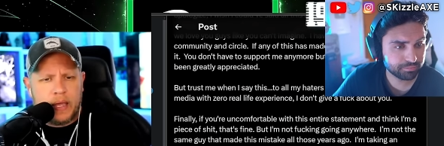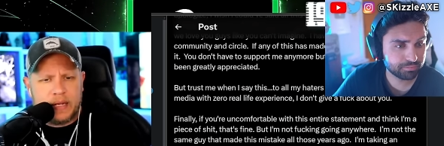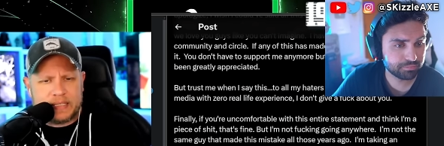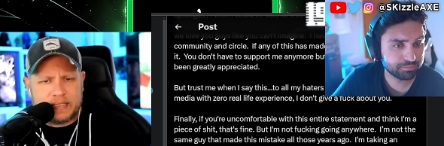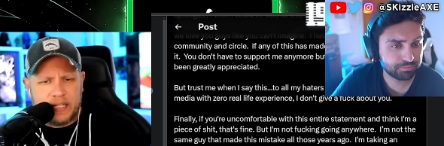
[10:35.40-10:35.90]
Speaker 1: an
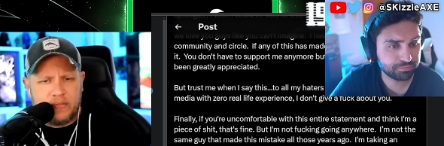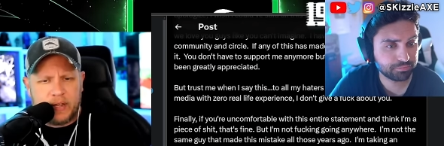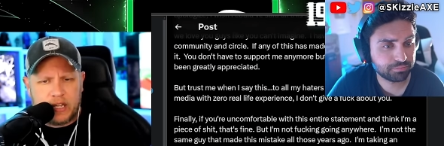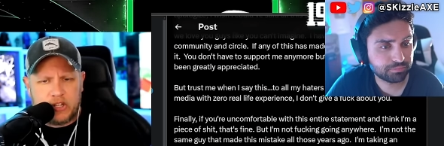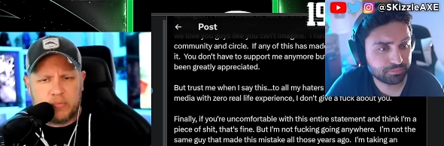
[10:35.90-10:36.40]
extended
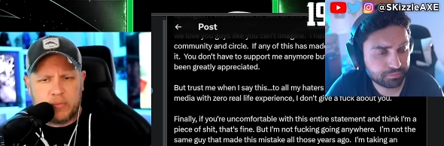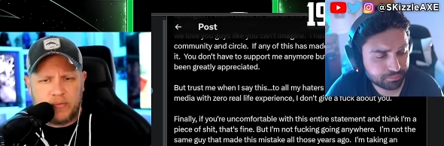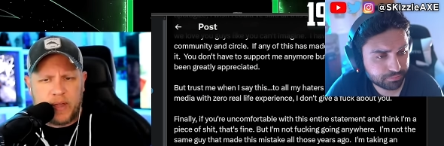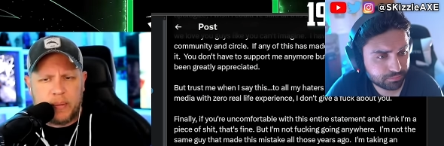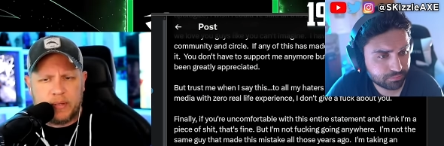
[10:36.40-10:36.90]
vacation when
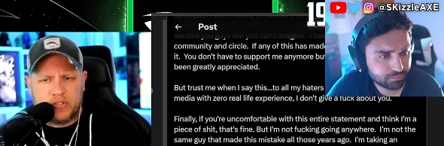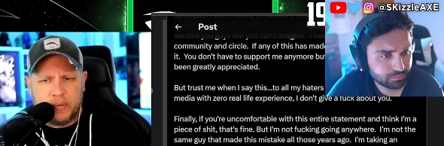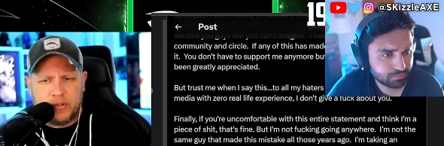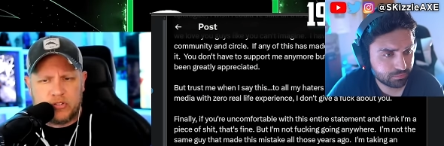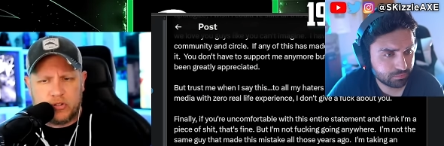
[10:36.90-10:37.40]
my family is
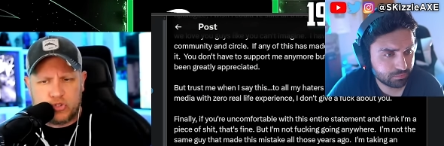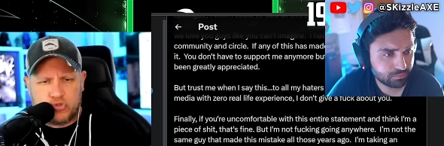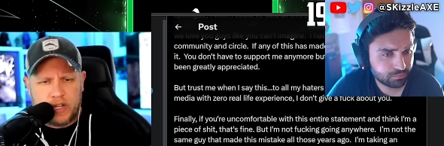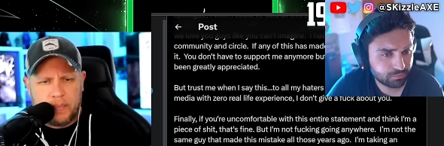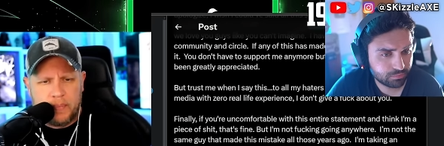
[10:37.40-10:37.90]
mentioned on
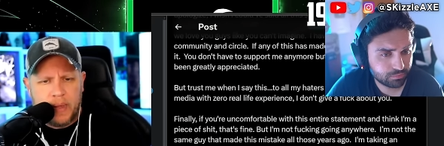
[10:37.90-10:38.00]
stream,